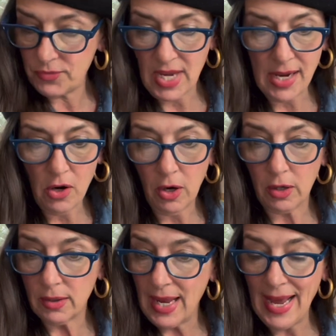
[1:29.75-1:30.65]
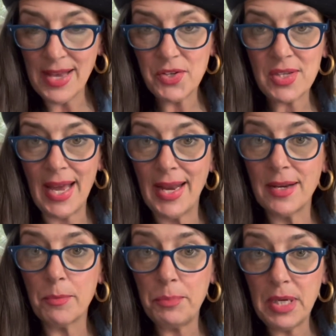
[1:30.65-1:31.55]
Take heart. As
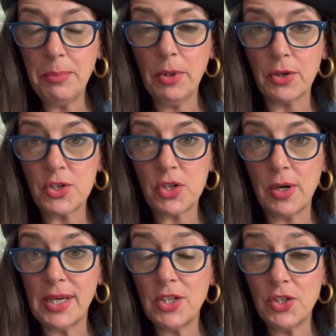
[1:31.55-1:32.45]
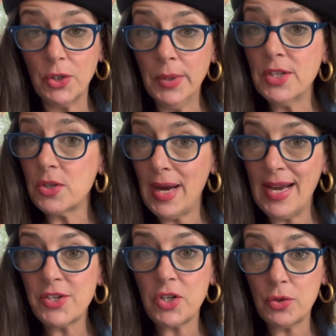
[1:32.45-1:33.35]
said, people are starting to do it. So
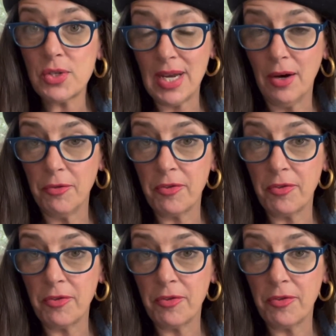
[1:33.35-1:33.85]
ask yourself,